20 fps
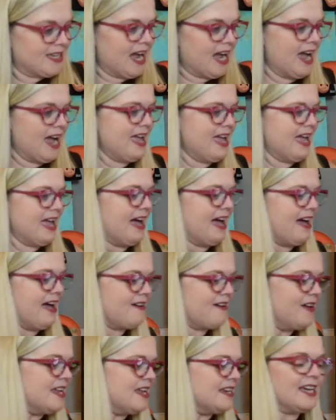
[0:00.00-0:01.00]
I have
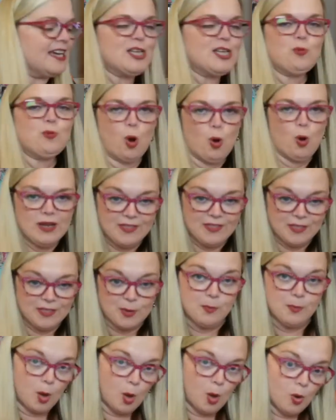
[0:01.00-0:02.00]
now you won't get the
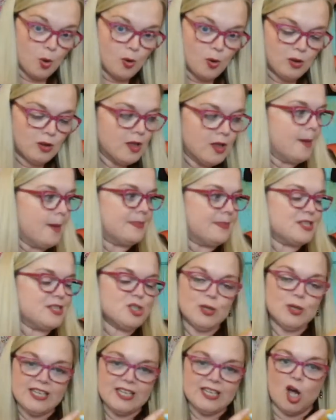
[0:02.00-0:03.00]
bowl, but you'll
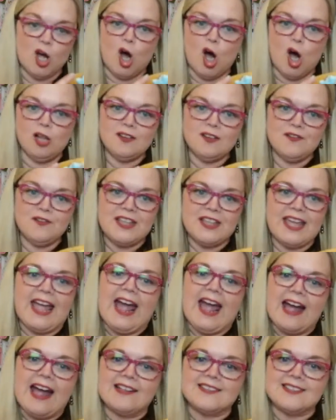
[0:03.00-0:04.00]
get all of the
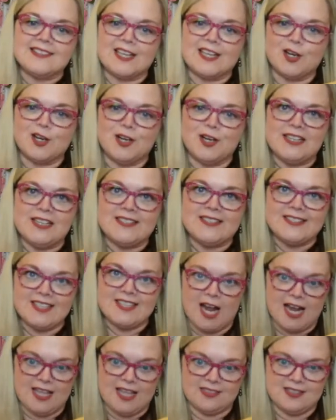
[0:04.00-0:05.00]
cats that are
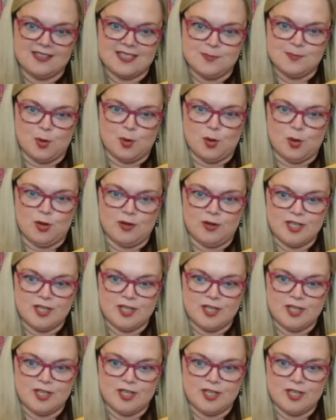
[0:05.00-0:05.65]
inside this bowl.